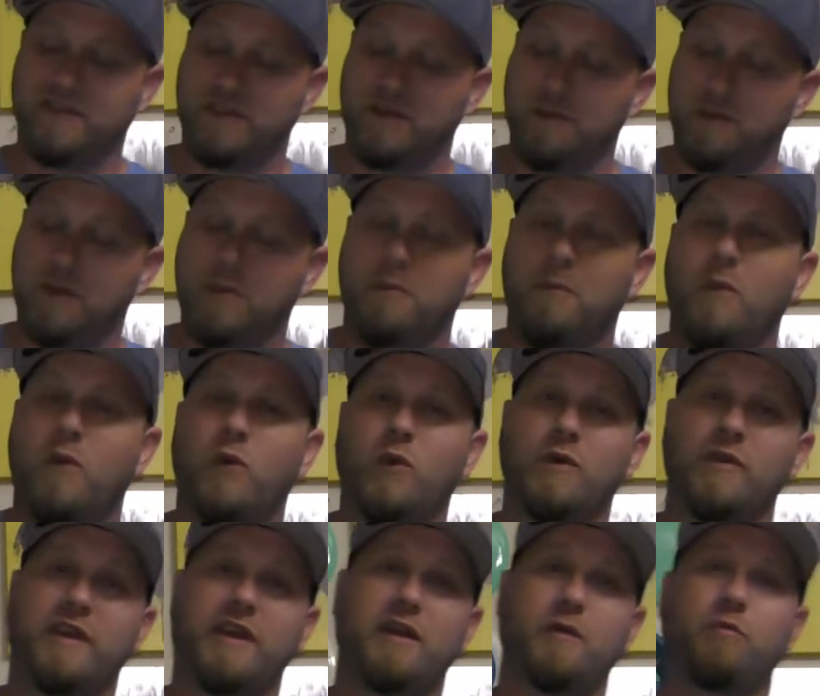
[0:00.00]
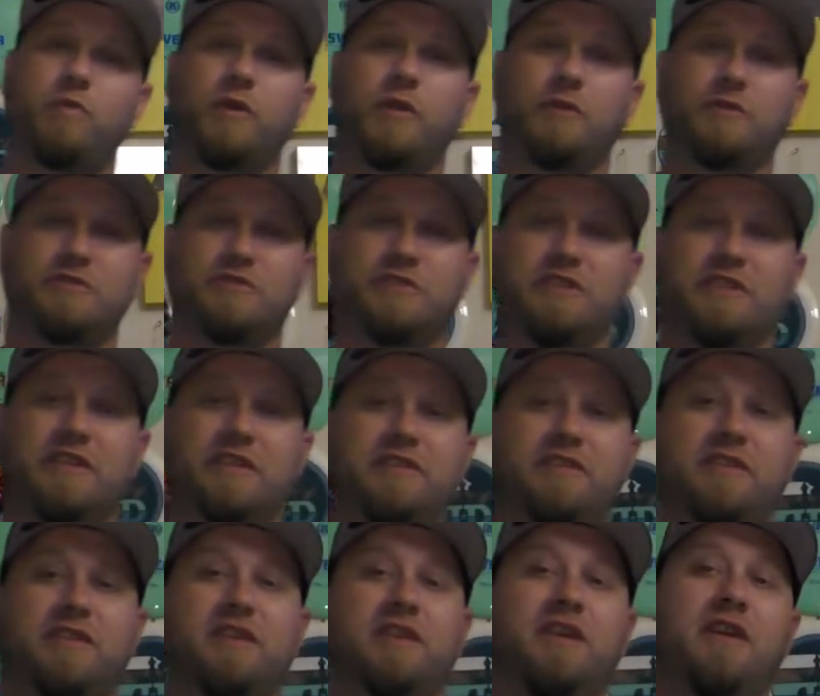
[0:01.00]
gonna be more that approach
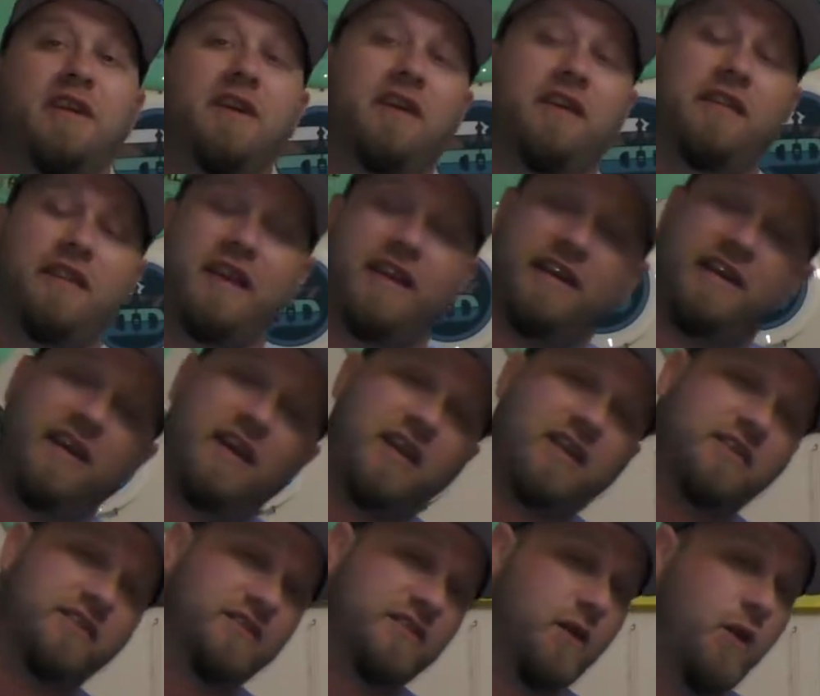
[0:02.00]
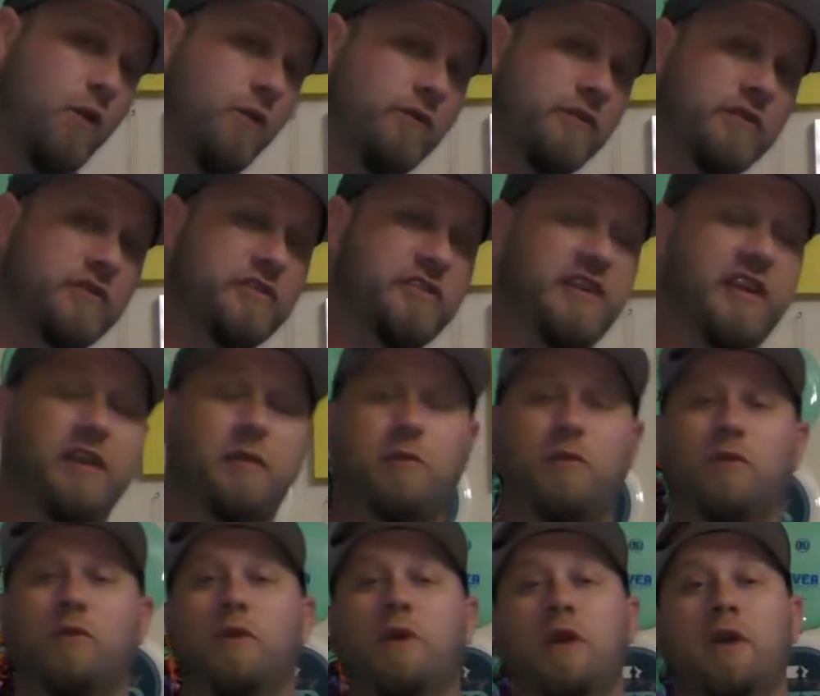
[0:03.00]
disc, that nice,
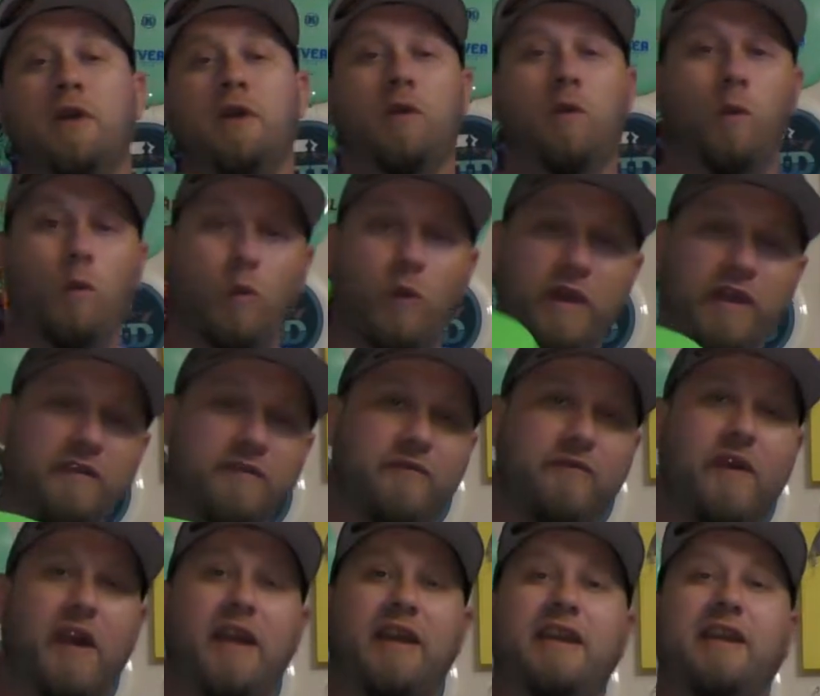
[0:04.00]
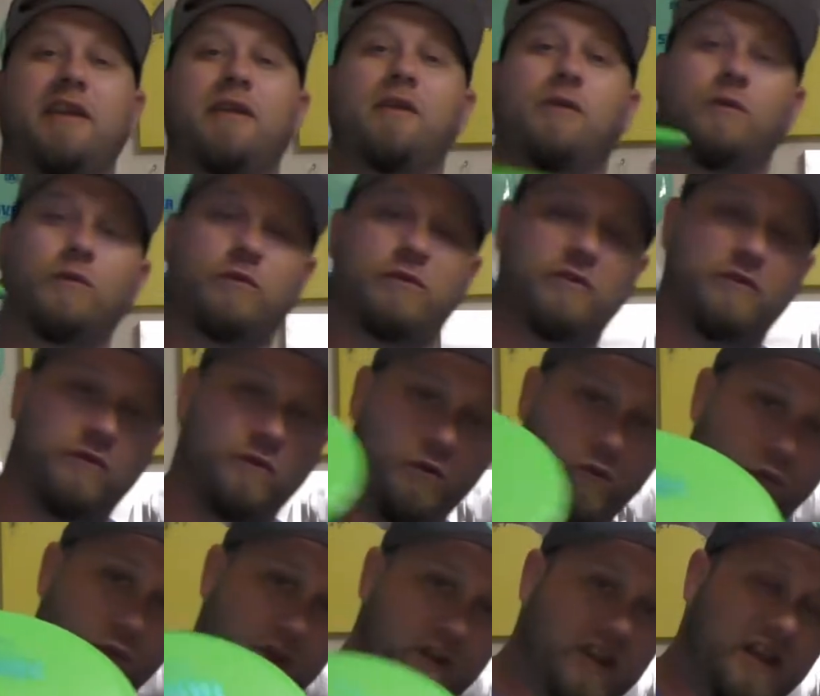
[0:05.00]
overstable, wind-fighting,
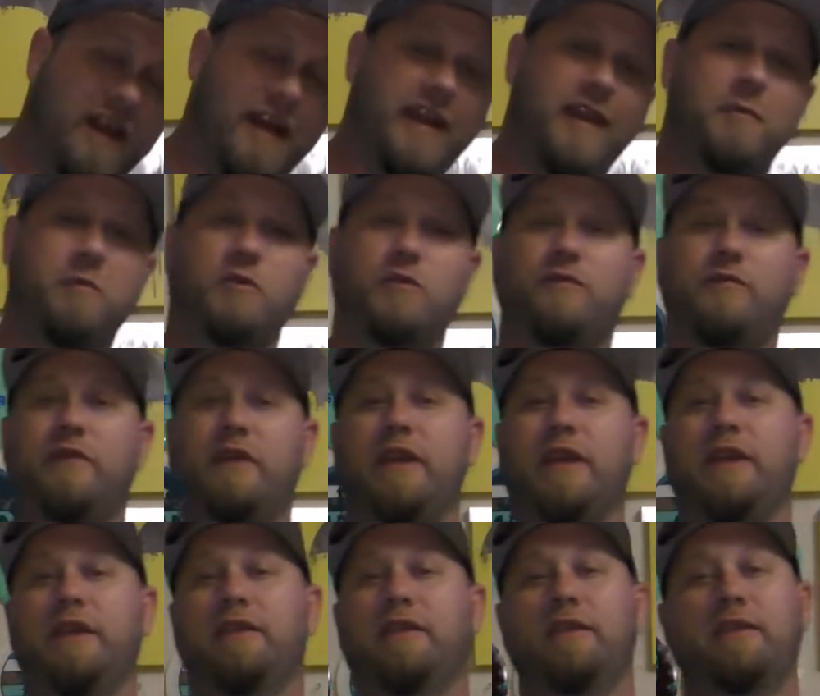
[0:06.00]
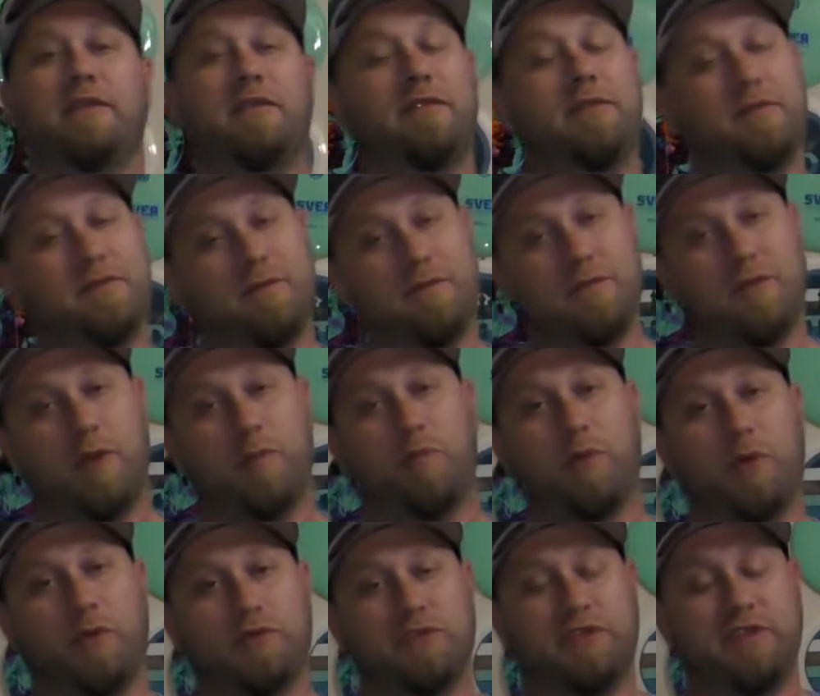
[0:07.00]
reliable fade
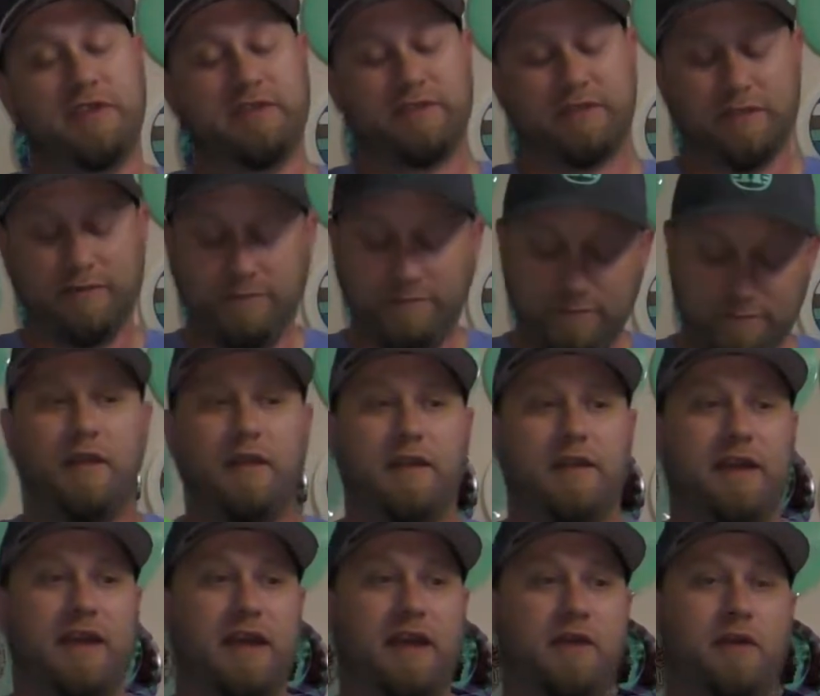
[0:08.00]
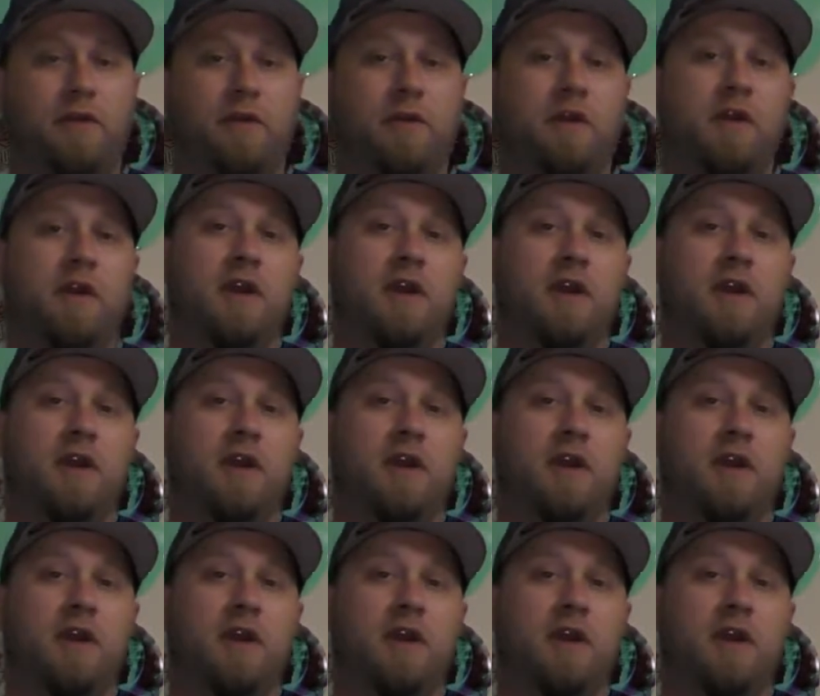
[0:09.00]
approach disc. Now,